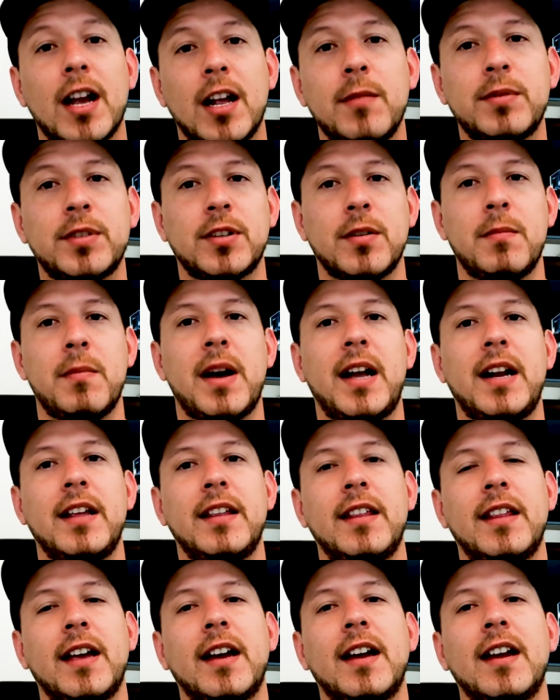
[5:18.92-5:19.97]
help
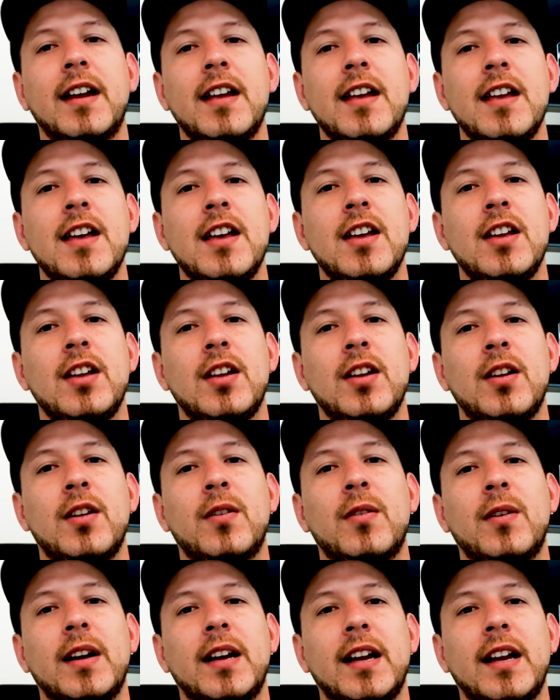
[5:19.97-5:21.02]
somebody, that, you
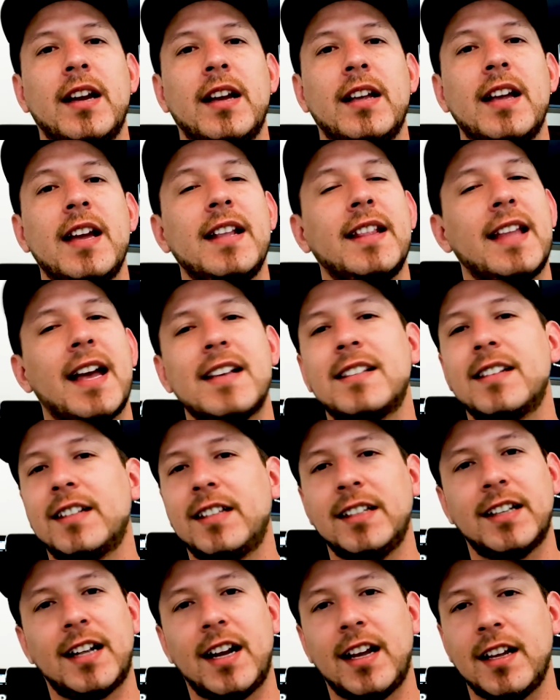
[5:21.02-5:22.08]
know, and that's
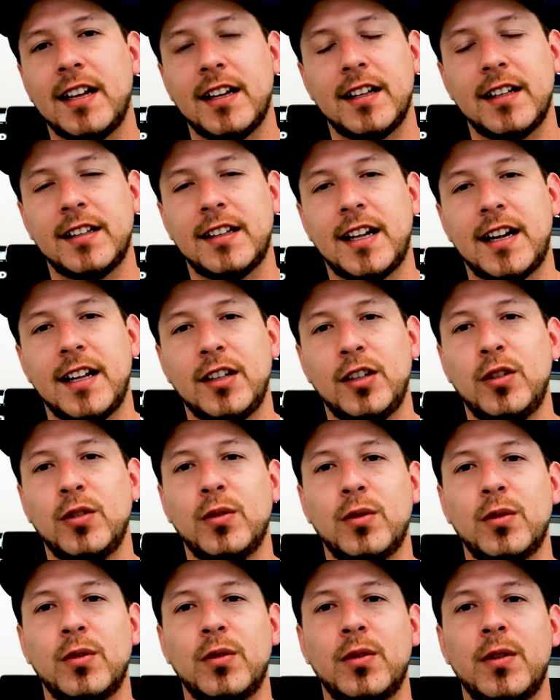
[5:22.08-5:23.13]
the thing that I
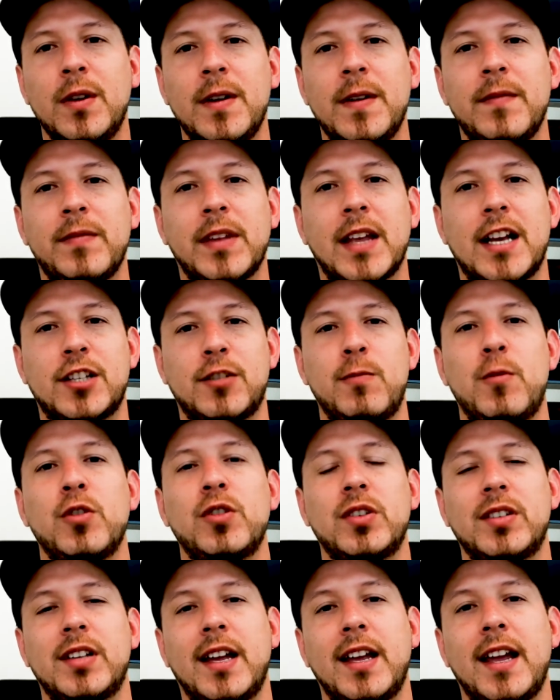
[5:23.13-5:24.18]
do as
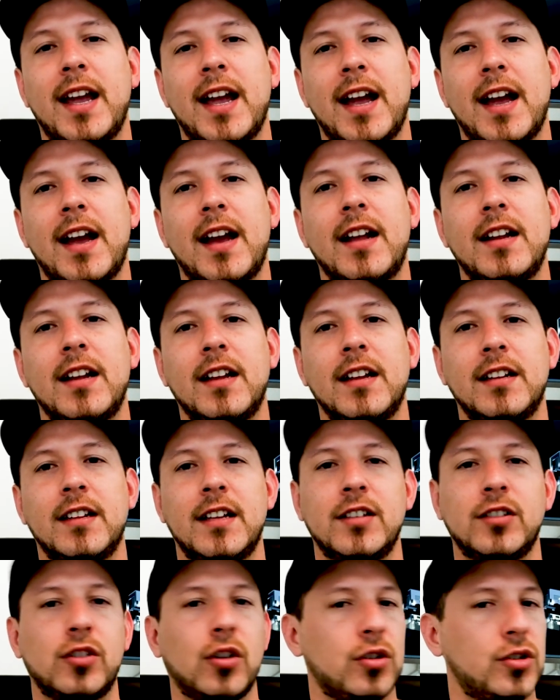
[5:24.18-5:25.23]
much as I can
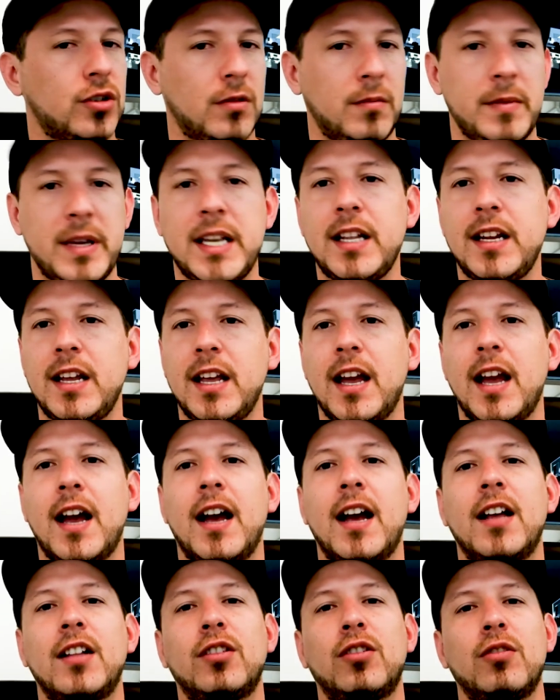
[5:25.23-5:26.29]
in social
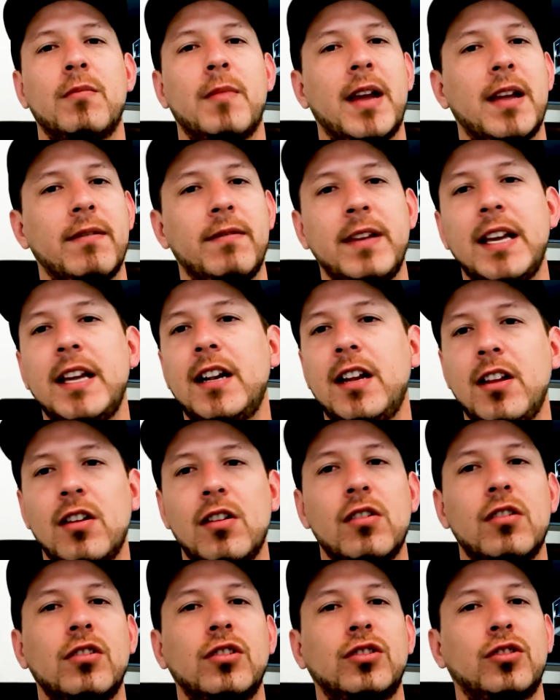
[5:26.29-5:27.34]
media, through my
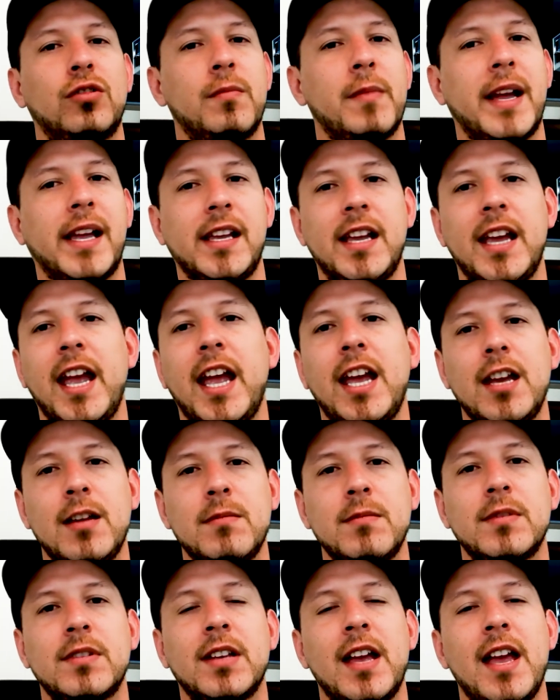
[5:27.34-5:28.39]
videos, through my
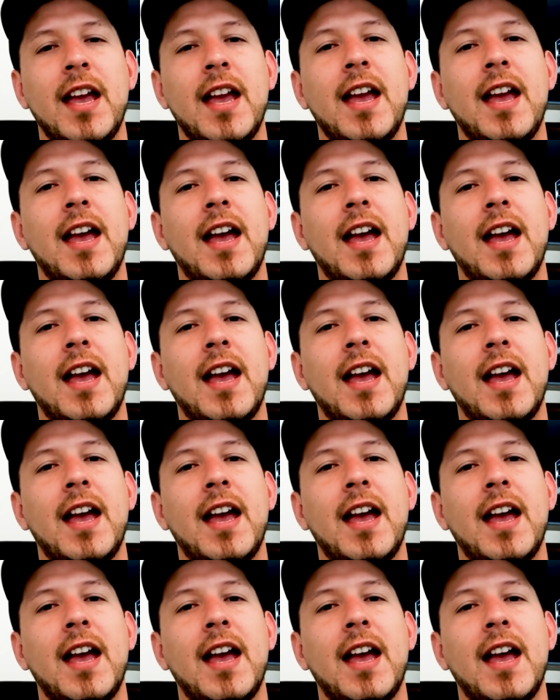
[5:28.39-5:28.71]
games.